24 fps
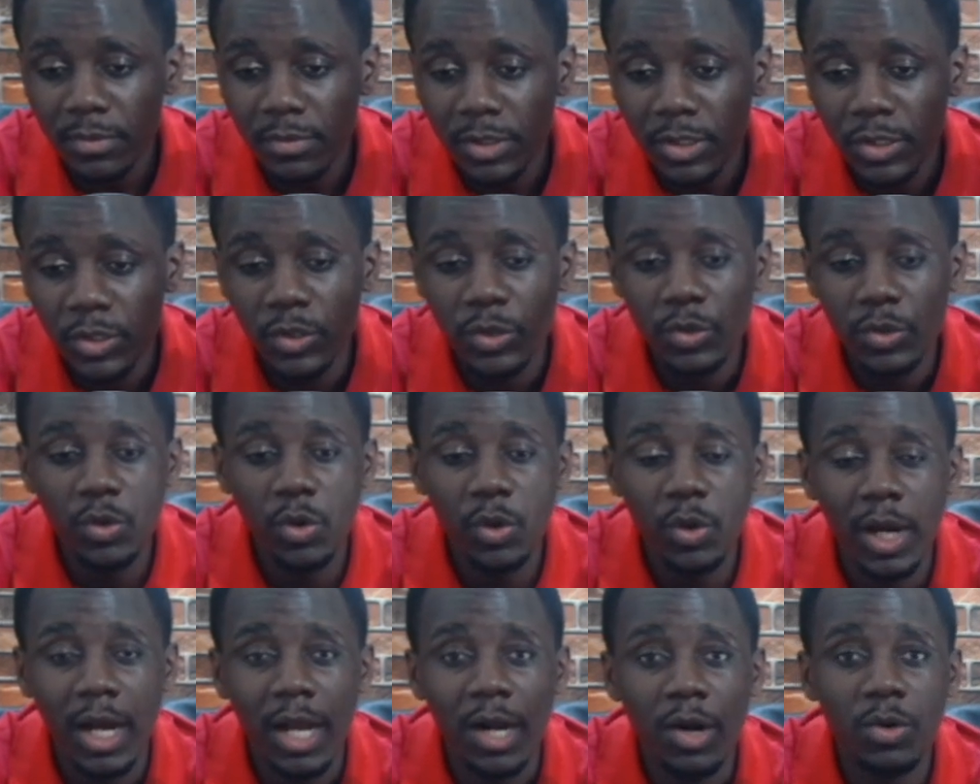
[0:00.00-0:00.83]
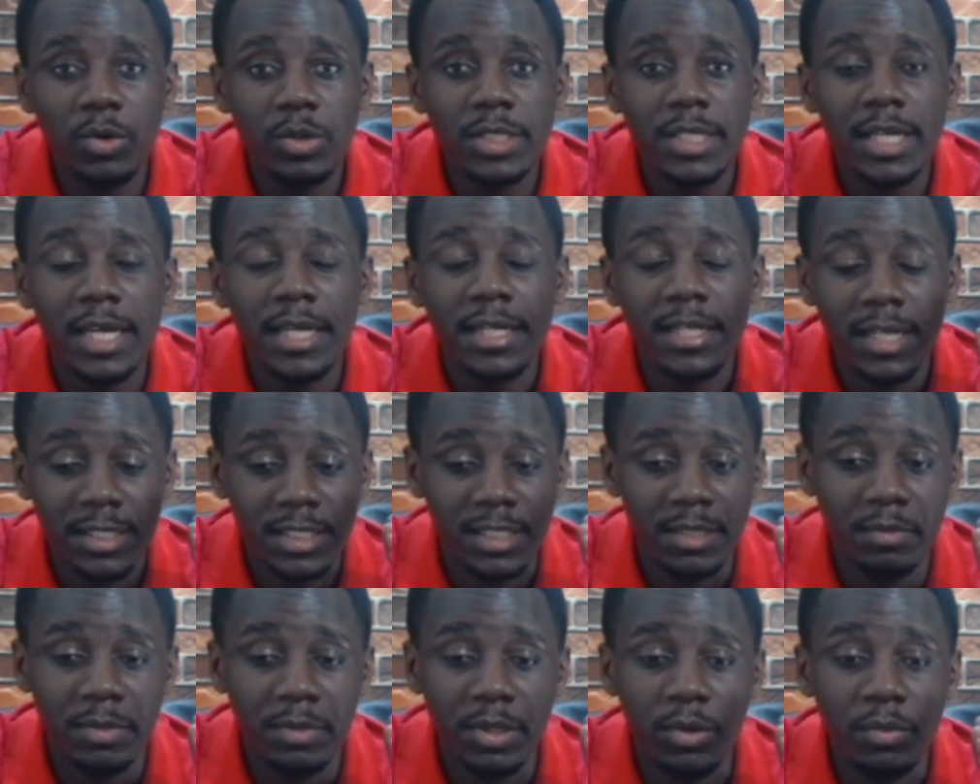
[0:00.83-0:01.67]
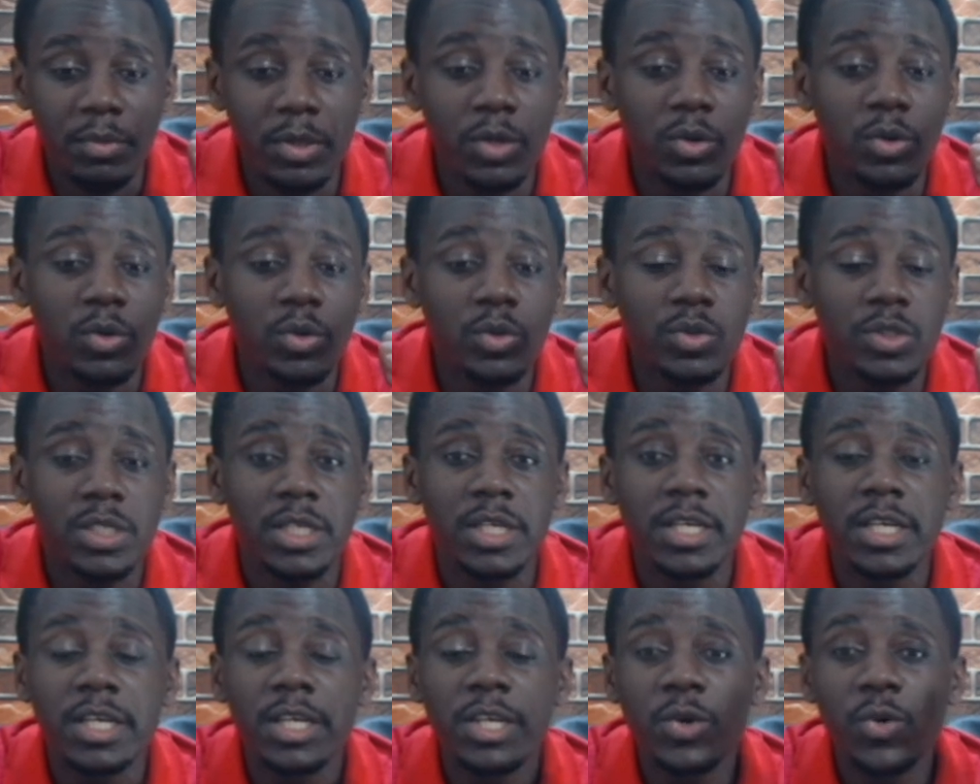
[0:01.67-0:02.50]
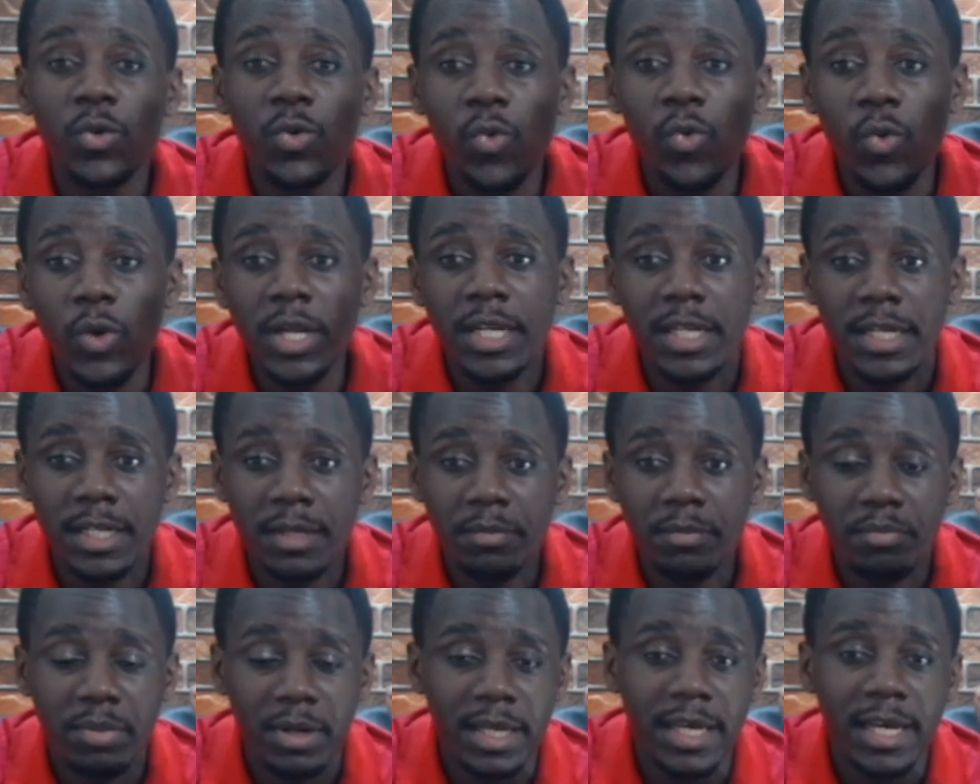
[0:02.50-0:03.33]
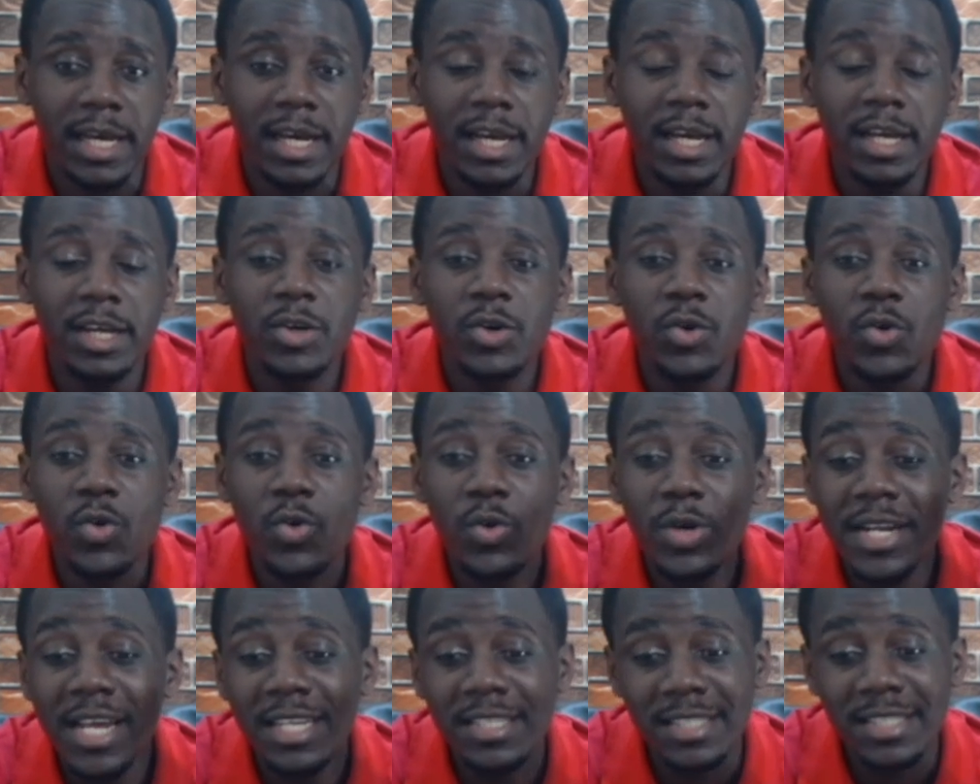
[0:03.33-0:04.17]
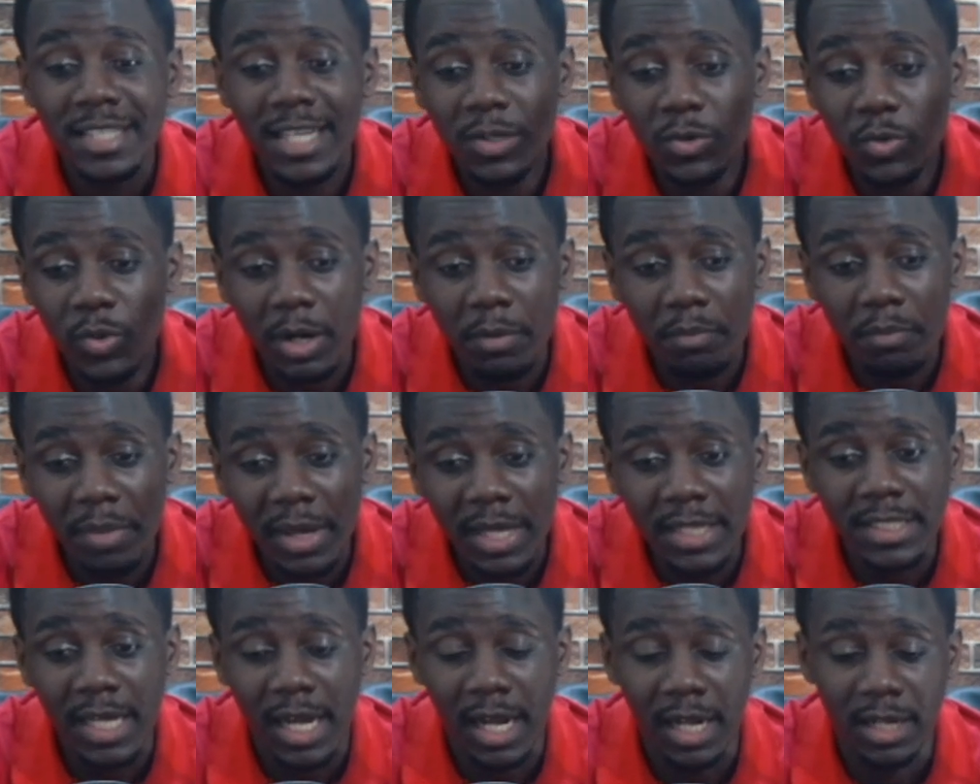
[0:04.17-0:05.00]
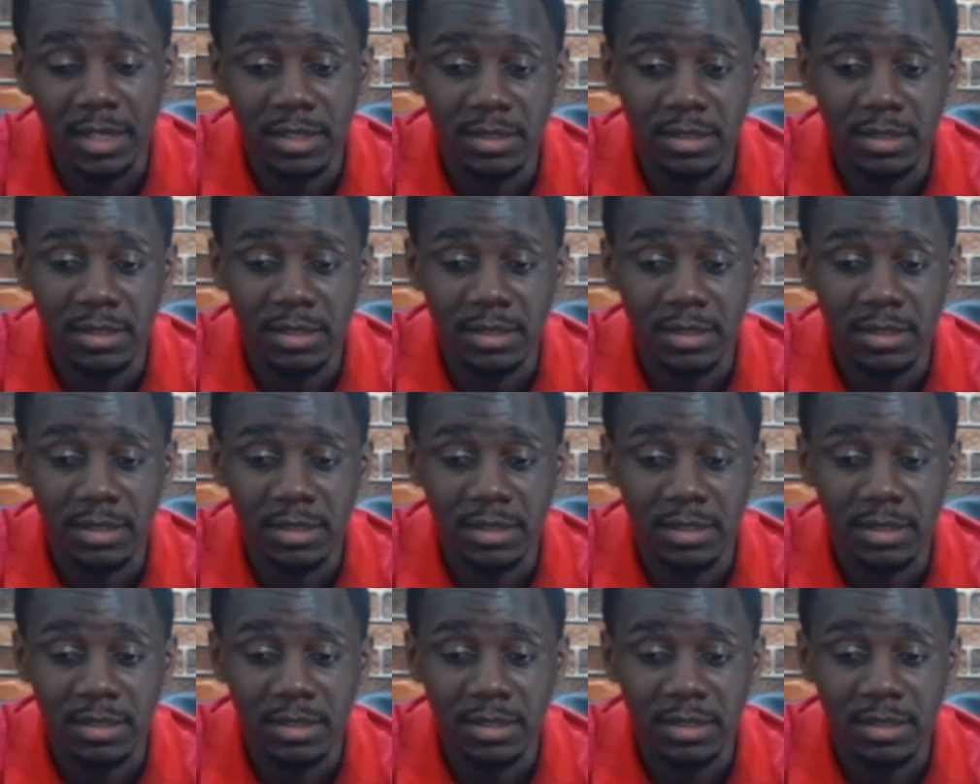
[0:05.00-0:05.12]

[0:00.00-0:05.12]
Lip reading: Casemiro, because we need a player who does that work better.